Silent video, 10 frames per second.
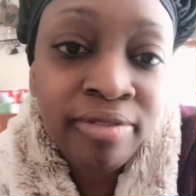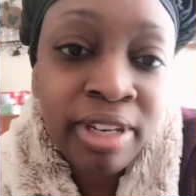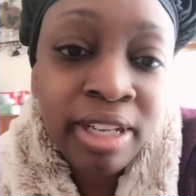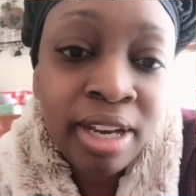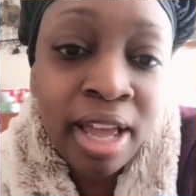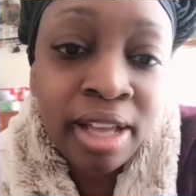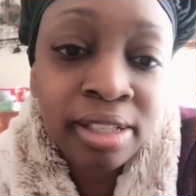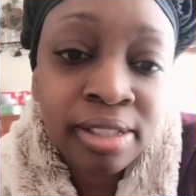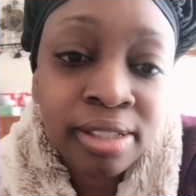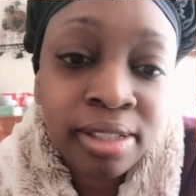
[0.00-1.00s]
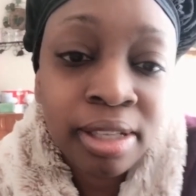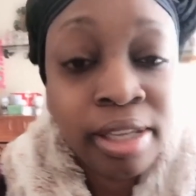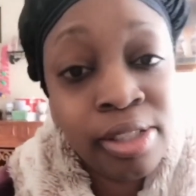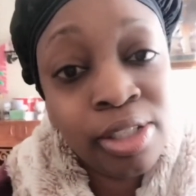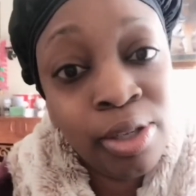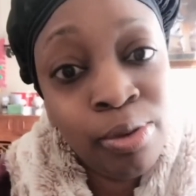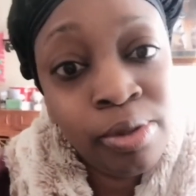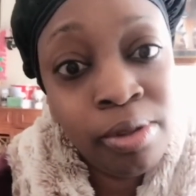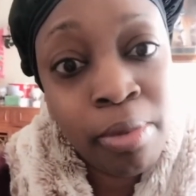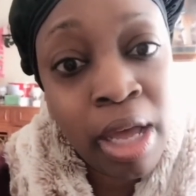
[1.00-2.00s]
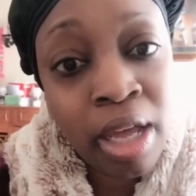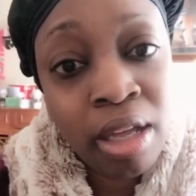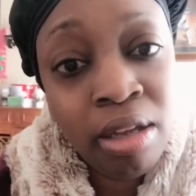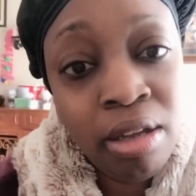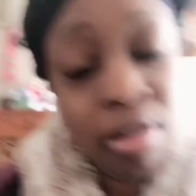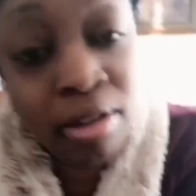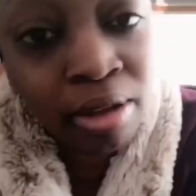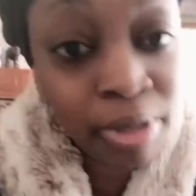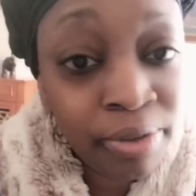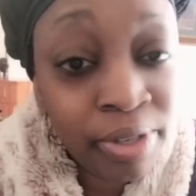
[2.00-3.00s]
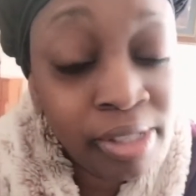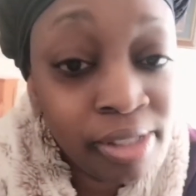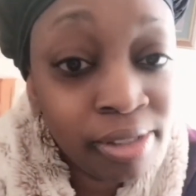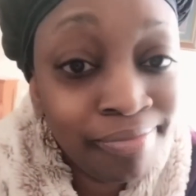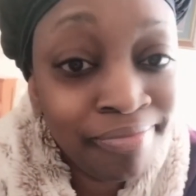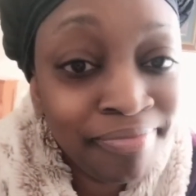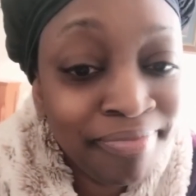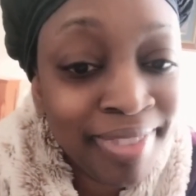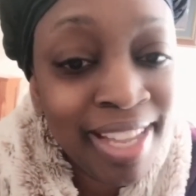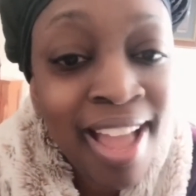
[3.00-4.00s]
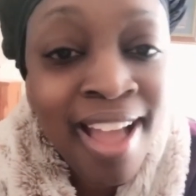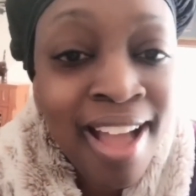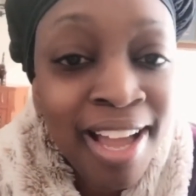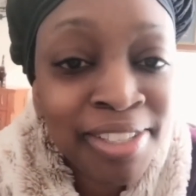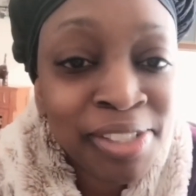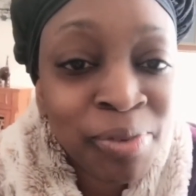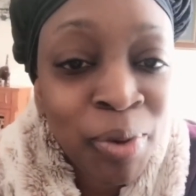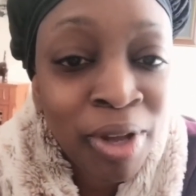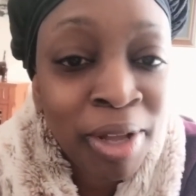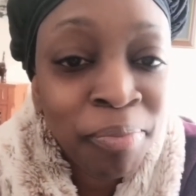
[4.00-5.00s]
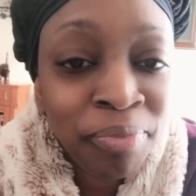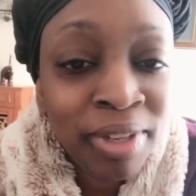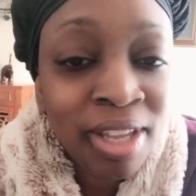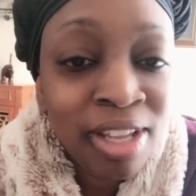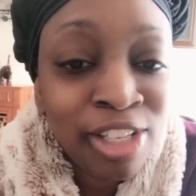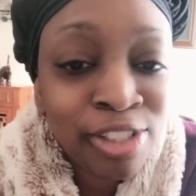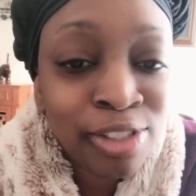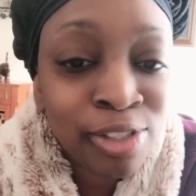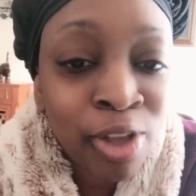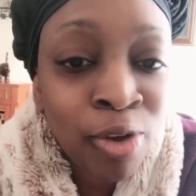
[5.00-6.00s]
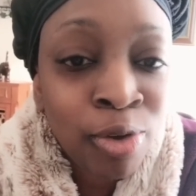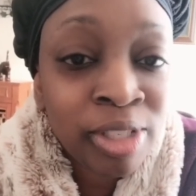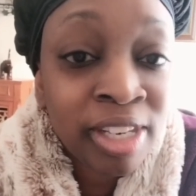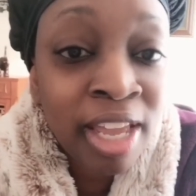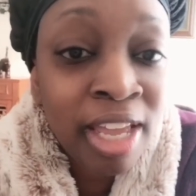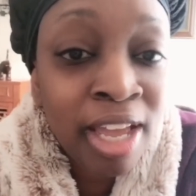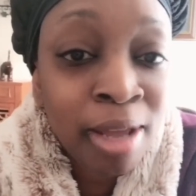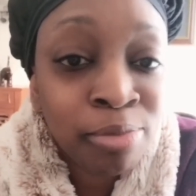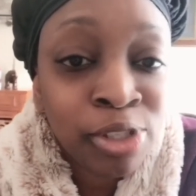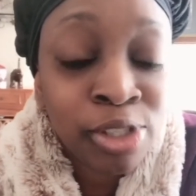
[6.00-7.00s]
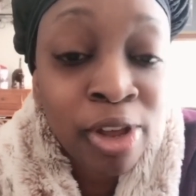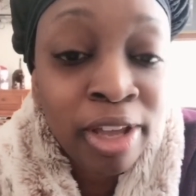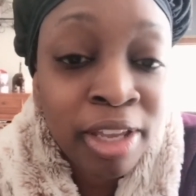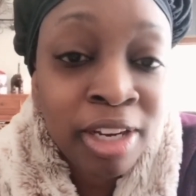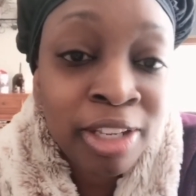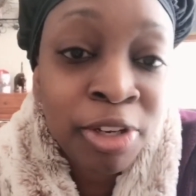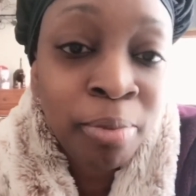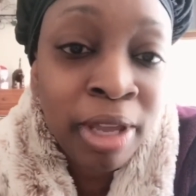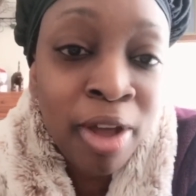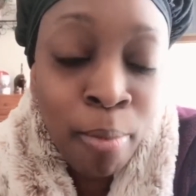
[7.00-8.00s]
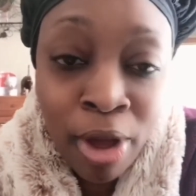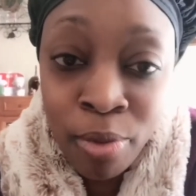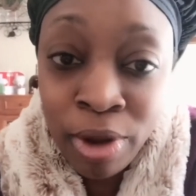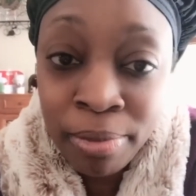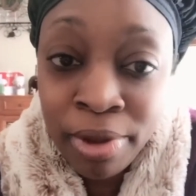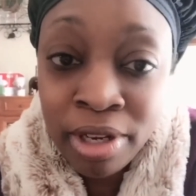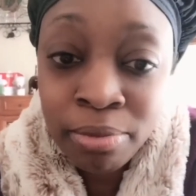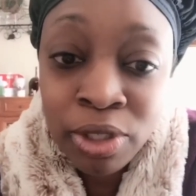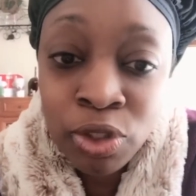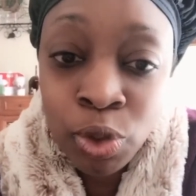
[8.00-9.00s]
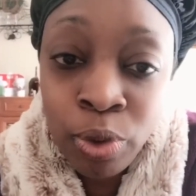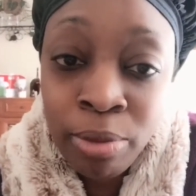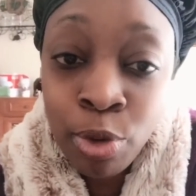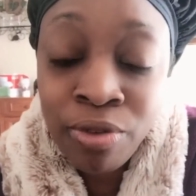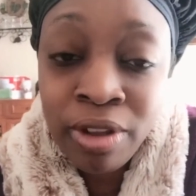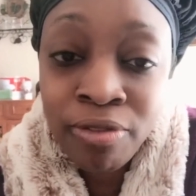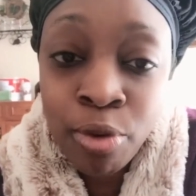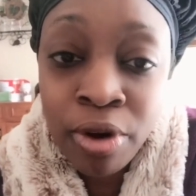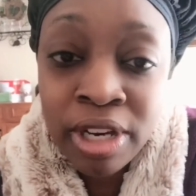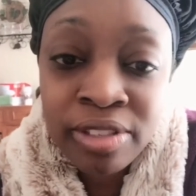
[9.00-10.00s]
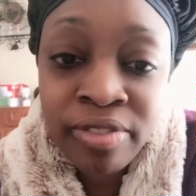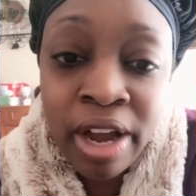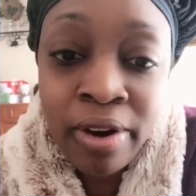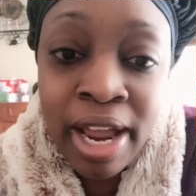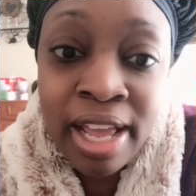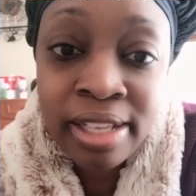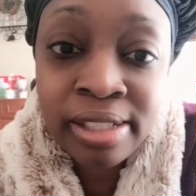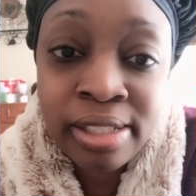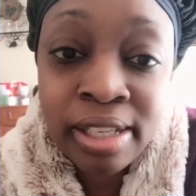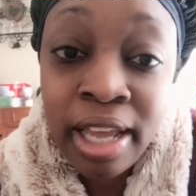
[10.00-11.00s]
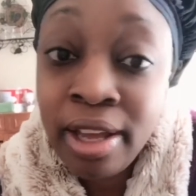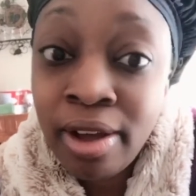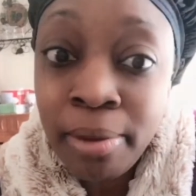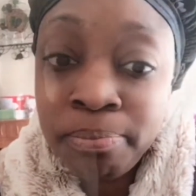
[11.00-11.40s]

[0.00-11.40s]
Locks. Excuse my appearance. I just woke up. So today I'm just talking a little bit about what I'm going to be doing moving forward as far as income.